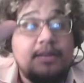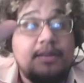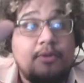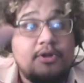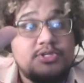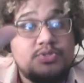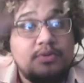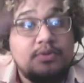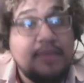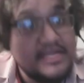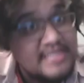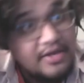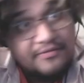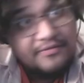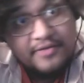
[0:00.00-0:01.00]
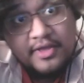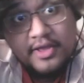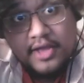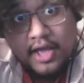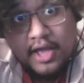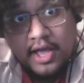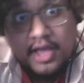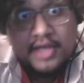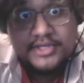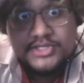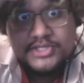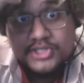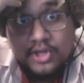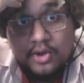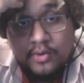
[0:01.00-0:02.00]
Hearts 3 myself,
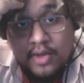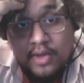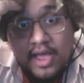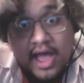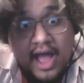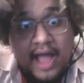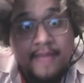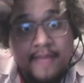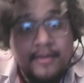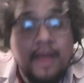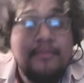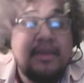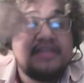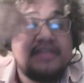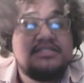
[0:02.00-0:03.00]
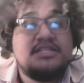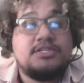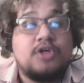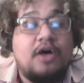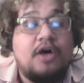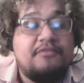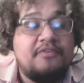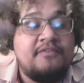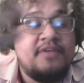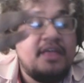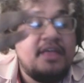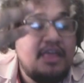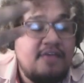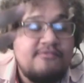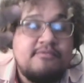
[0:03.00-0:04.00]
so I'm basing this off of
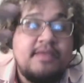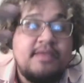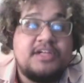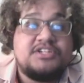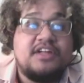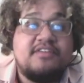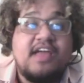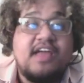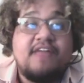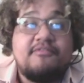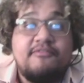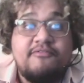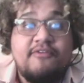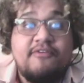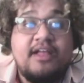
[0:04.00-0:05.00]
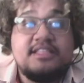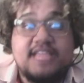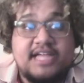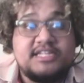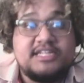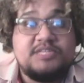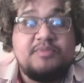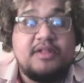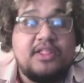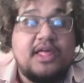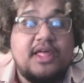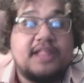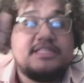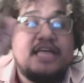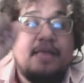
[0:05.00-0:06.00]
information I've got from friends. I actually spent a lot
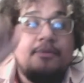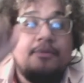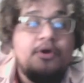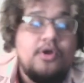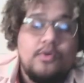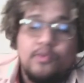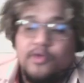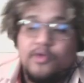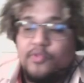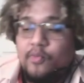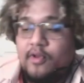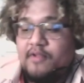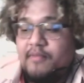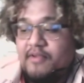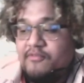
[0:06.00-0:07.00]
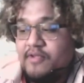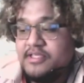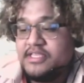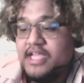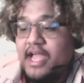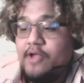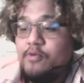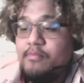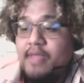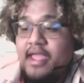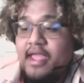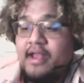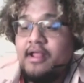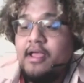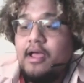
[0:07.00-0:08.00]
of time with one of my friends, the guy who
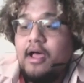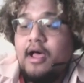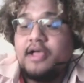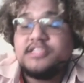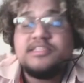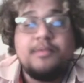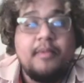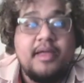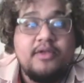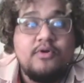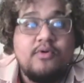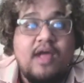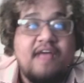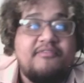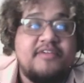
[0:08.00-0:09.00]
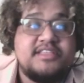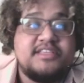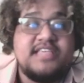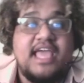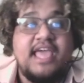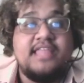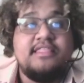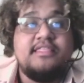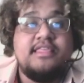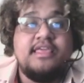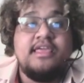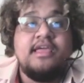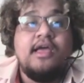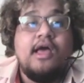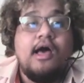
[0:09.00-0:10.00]
made some of my new graphics and
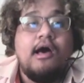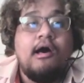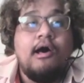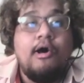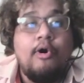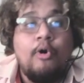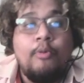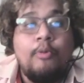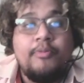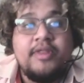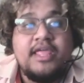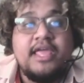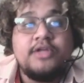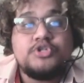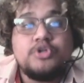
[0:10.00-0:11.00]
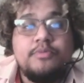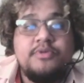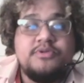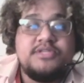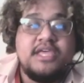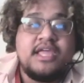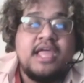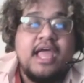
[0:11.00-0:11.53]
the opening intro music